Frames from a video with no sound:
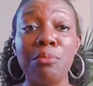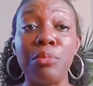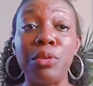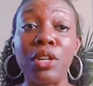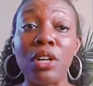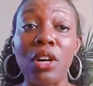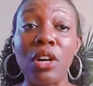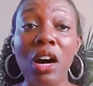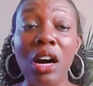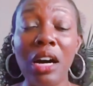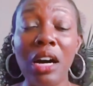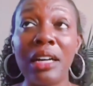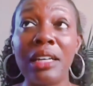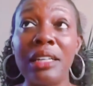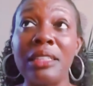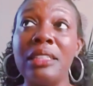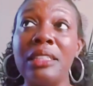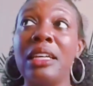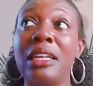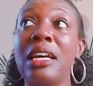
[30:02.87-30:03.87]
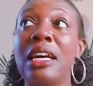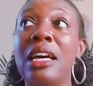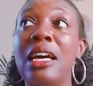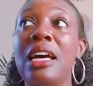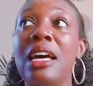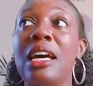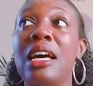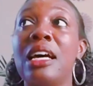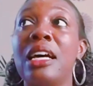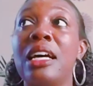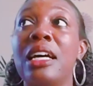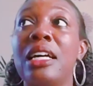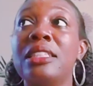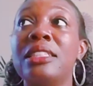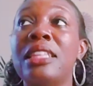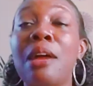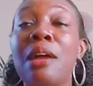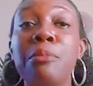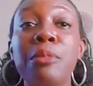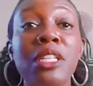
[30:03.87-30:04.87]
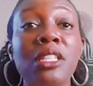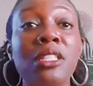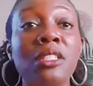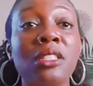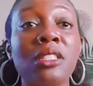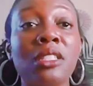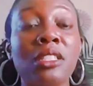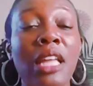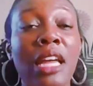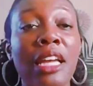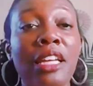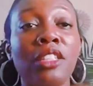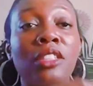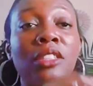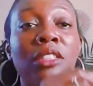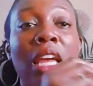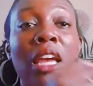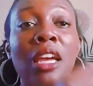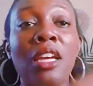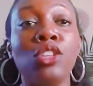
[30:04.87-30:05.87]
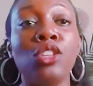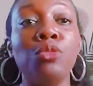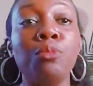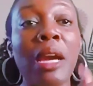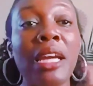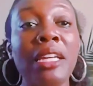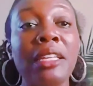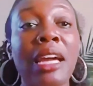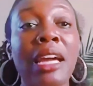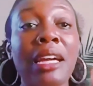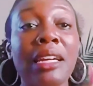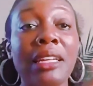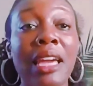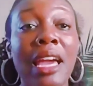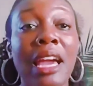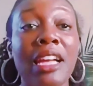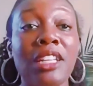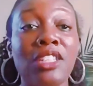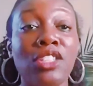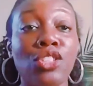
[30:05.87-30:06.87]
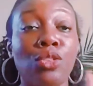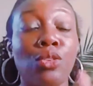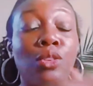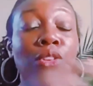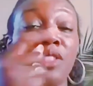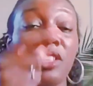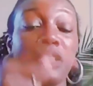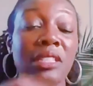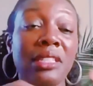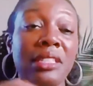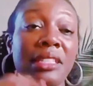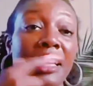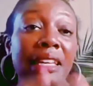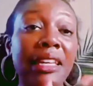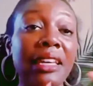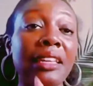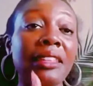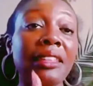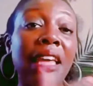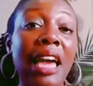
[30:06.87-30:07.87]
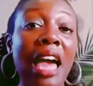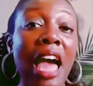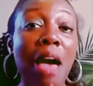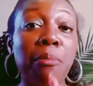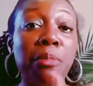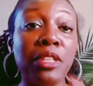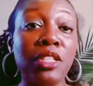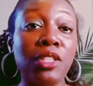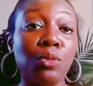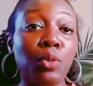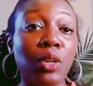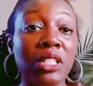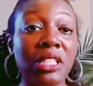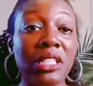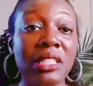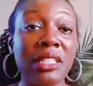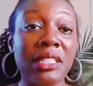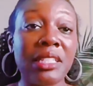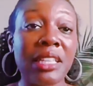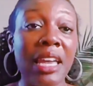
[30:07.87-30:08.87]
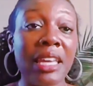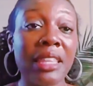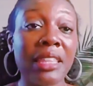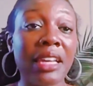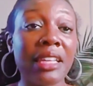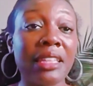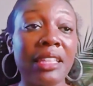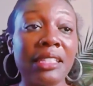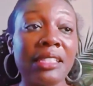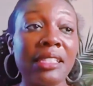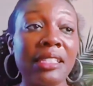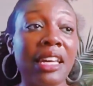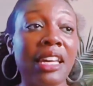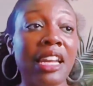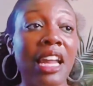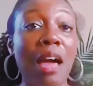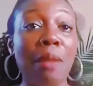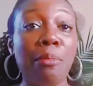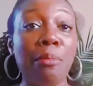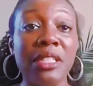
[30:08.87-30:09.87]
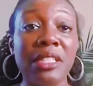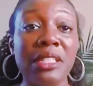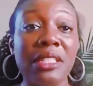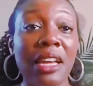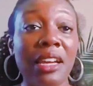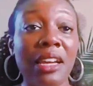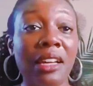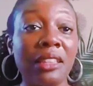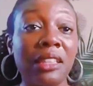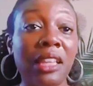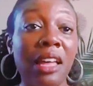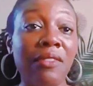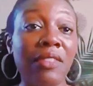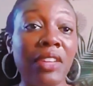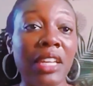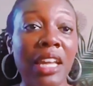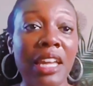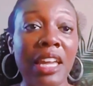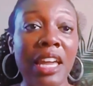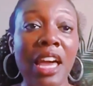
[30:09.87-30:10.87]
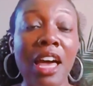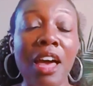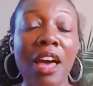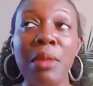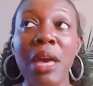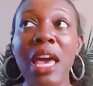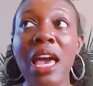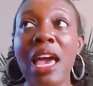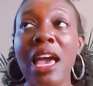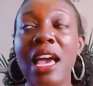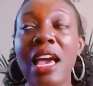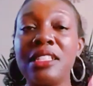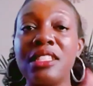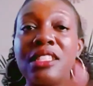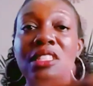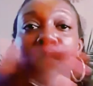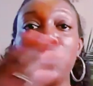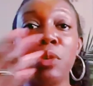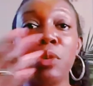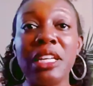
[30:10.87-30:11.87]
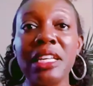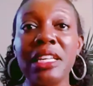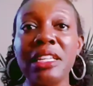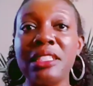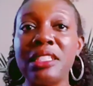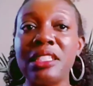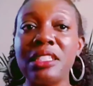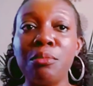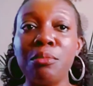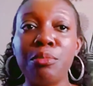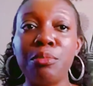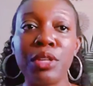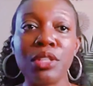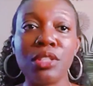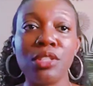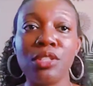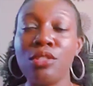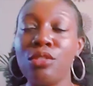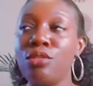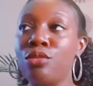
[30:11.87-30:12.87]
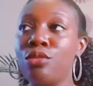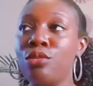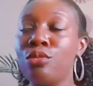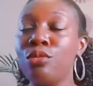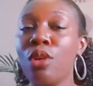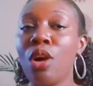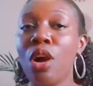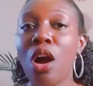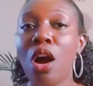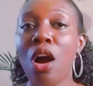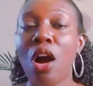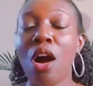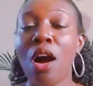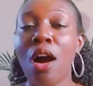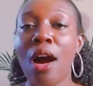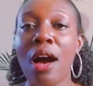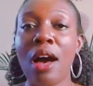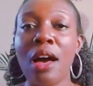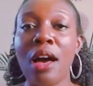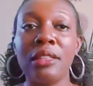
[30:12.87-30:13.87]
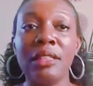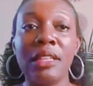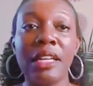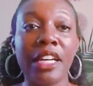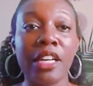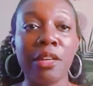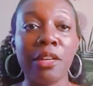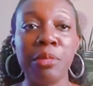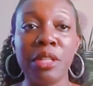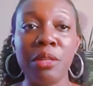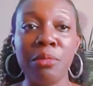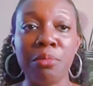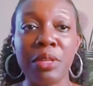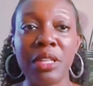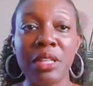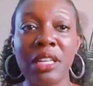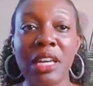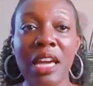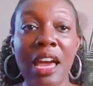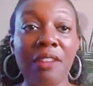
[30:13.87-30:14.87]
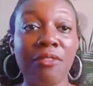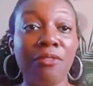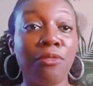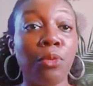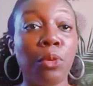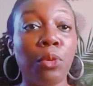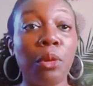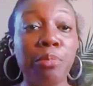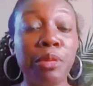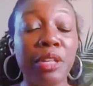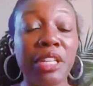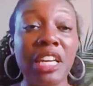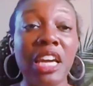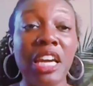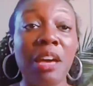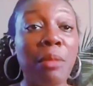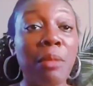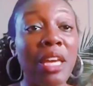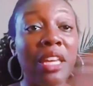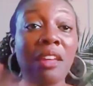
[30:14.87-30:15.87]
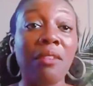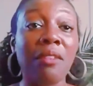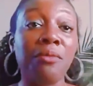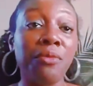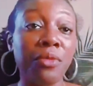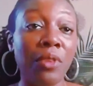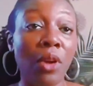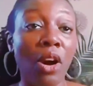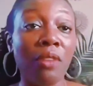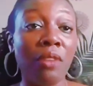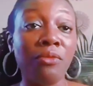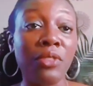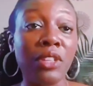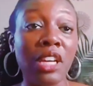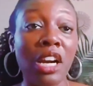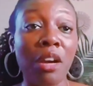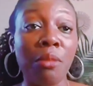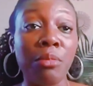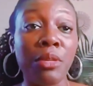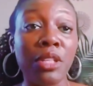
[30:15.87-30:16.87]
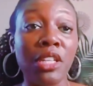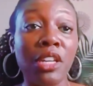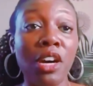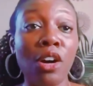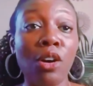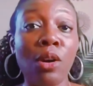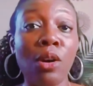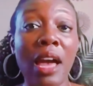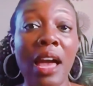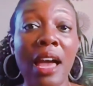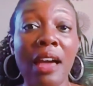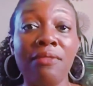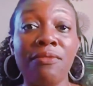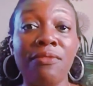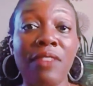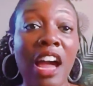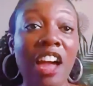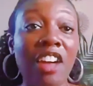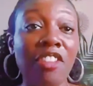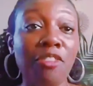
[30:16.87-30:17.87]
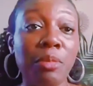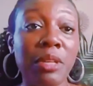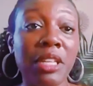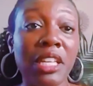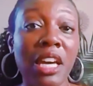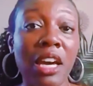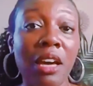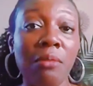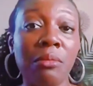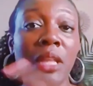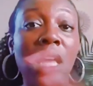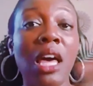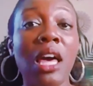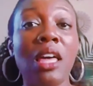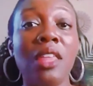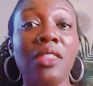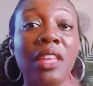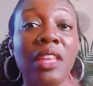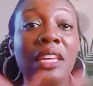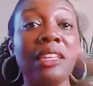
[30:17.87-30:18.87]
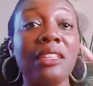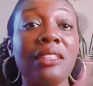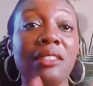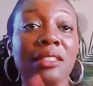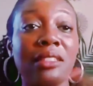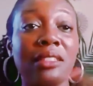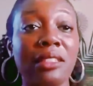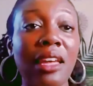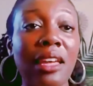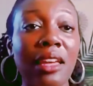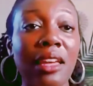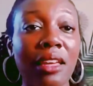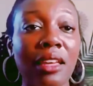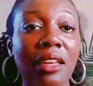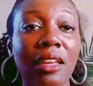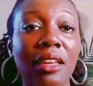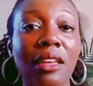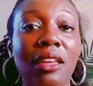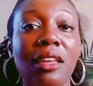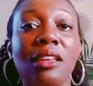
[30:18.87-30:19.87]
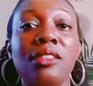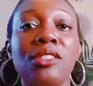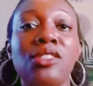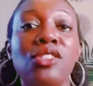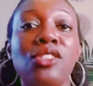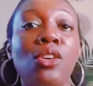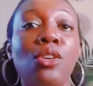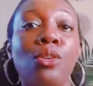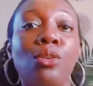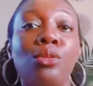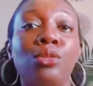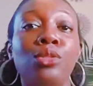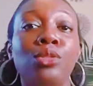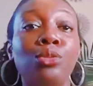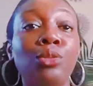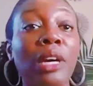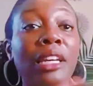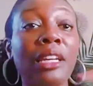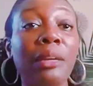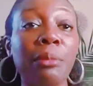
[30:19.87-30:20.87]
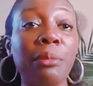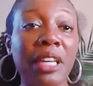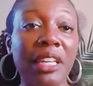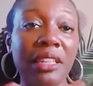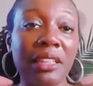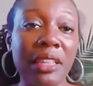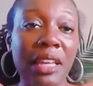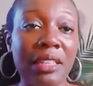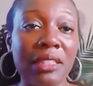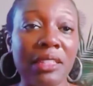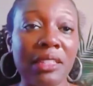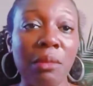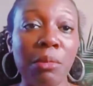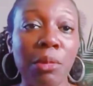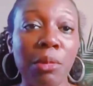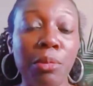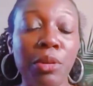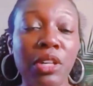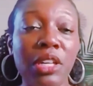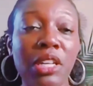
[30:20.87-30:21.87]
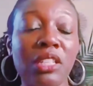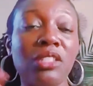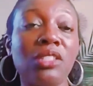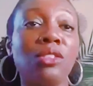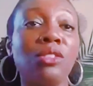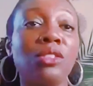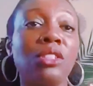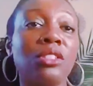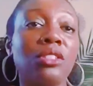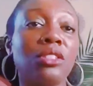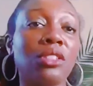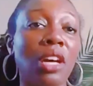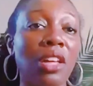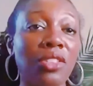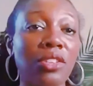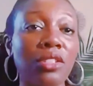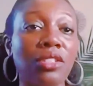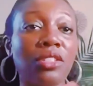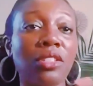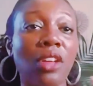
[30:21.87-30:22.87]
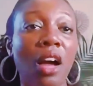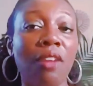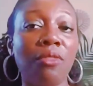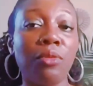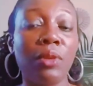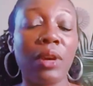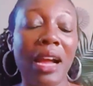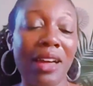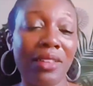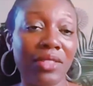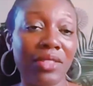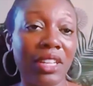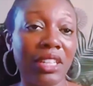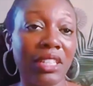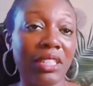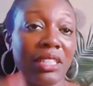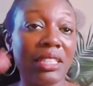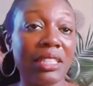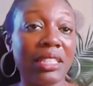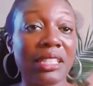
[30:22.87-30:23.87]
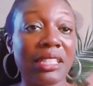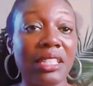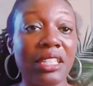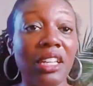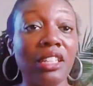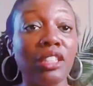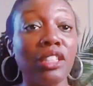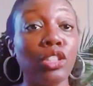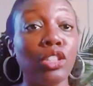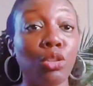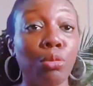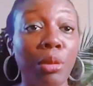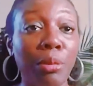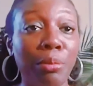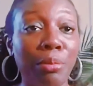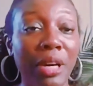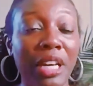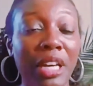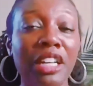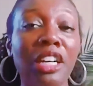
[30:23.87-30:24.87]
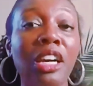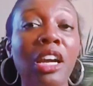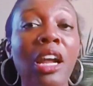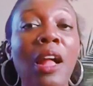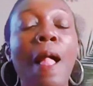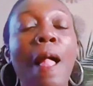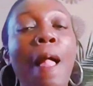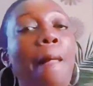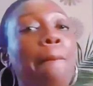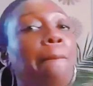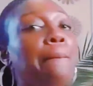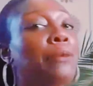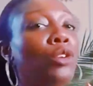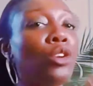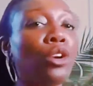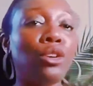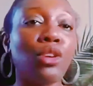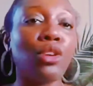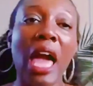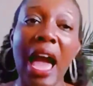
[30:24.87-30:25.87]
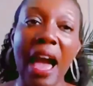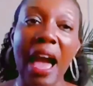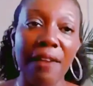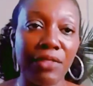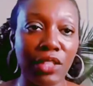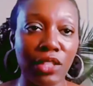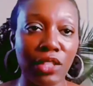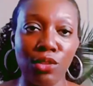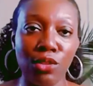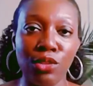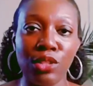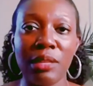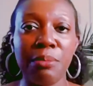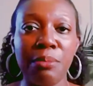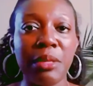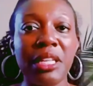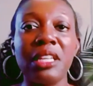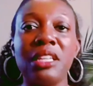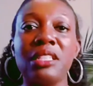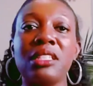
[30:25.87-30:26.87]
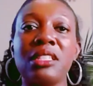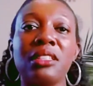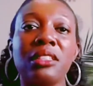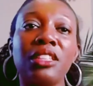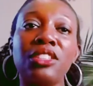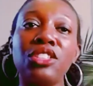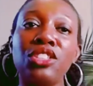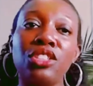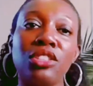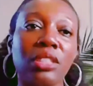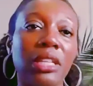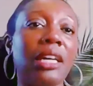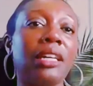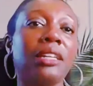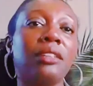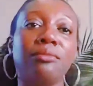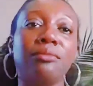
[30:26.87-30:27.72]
book on, that means like they you might not catch or the syncing that happens once a day. Like let's say it happens at 11 a.m. and someone instant books you on Airbnb at 4 p.m. and on VRBO at 5 p.m. They didn't sync. So you end up getting that double booking. So there's other software out there that does it a little bit better. You don't have to use it because unless you're like